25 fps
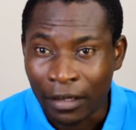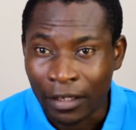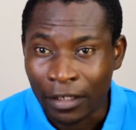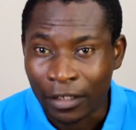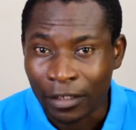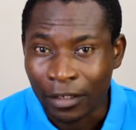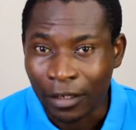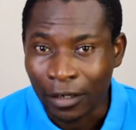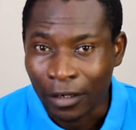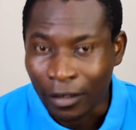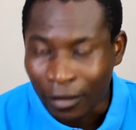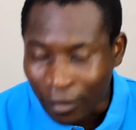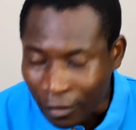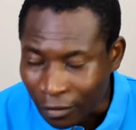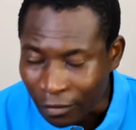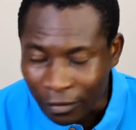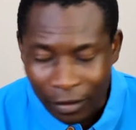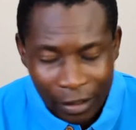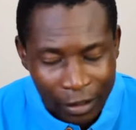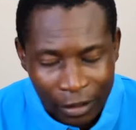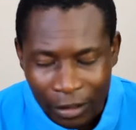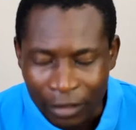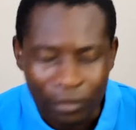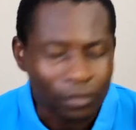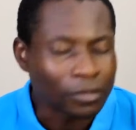you know,
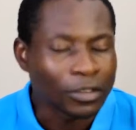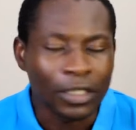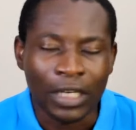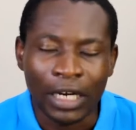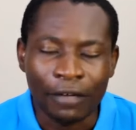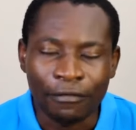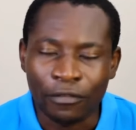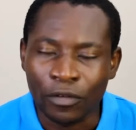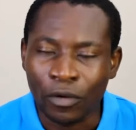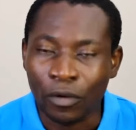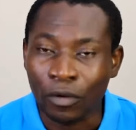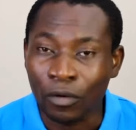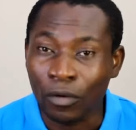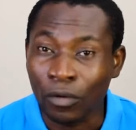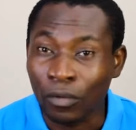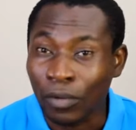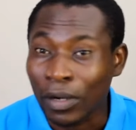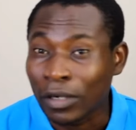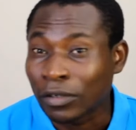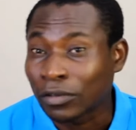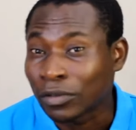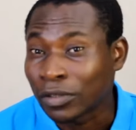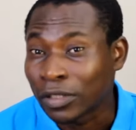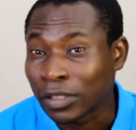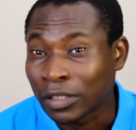they have no clue
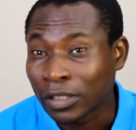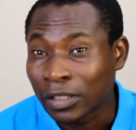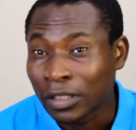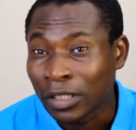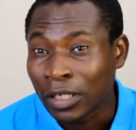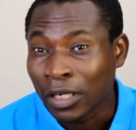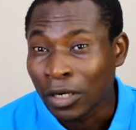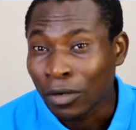what to eat,